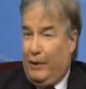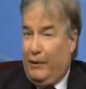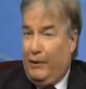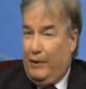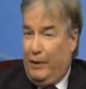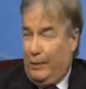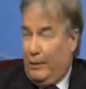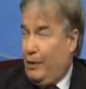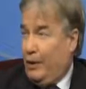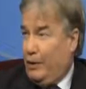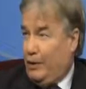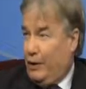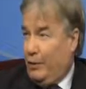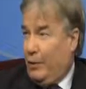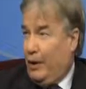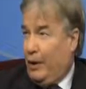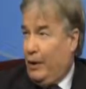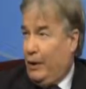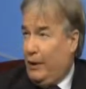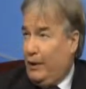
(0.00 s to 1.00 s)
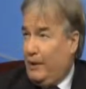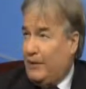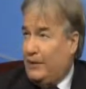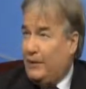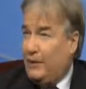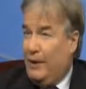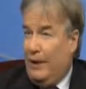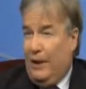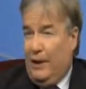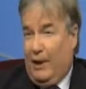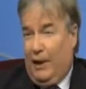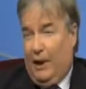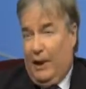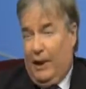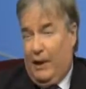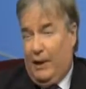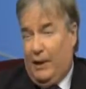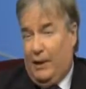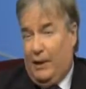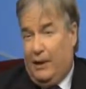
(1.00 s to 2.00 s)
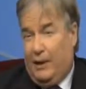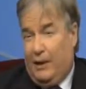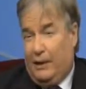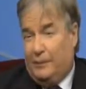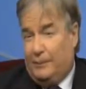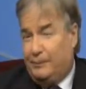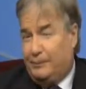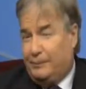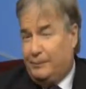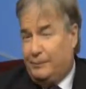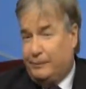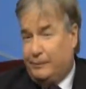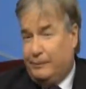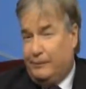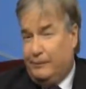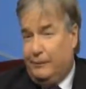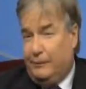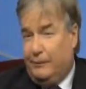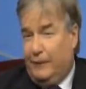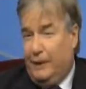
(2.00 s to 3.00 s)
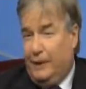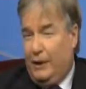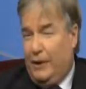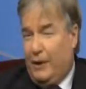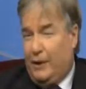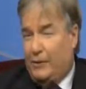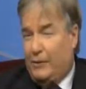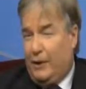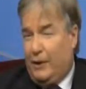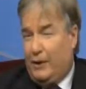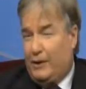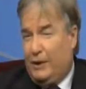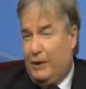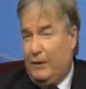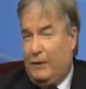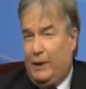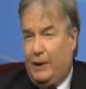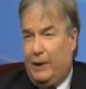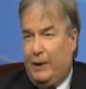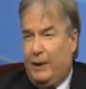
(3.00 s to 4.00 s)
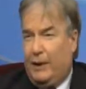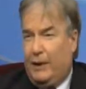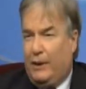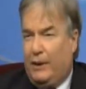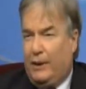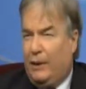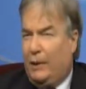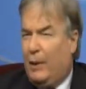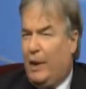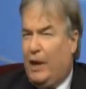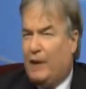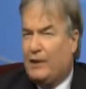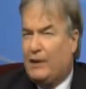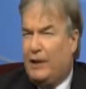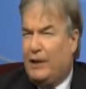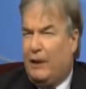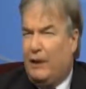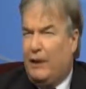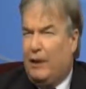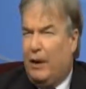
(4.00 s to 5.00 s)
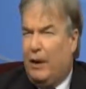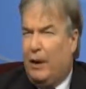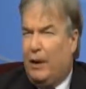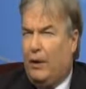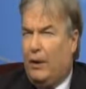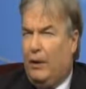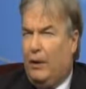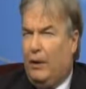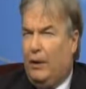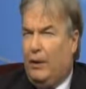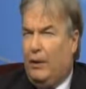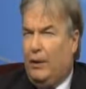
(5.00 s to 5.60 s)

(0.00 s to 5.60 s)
with the emerging markets. And, you know, as far as even in the U.S., I think our